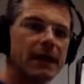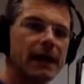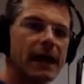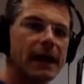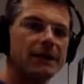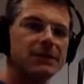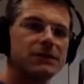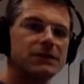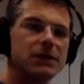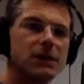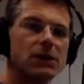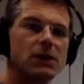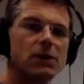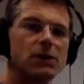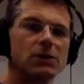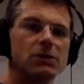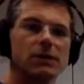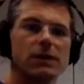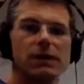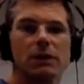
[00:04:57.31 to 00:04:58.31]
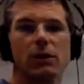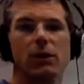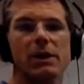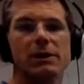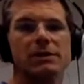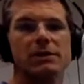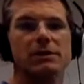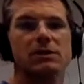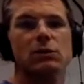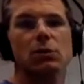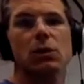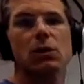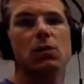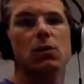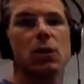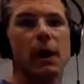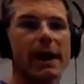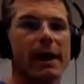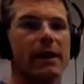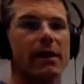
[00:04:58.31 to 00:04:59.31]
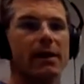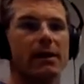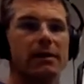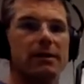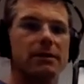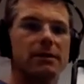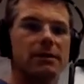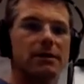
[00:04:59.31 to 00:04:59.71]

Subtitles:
And so then the question is, well, where